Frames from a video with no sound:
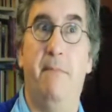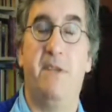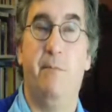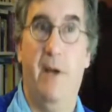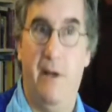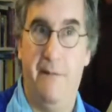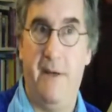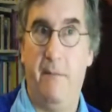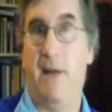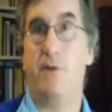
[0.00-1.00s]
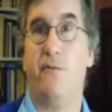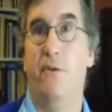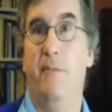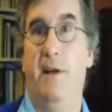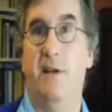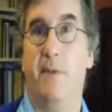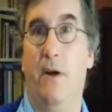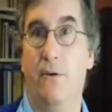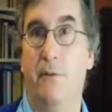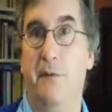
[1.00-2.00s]
it's a perfect match for Amelia's
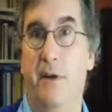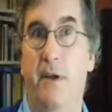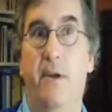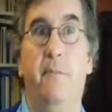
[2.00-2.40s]
biography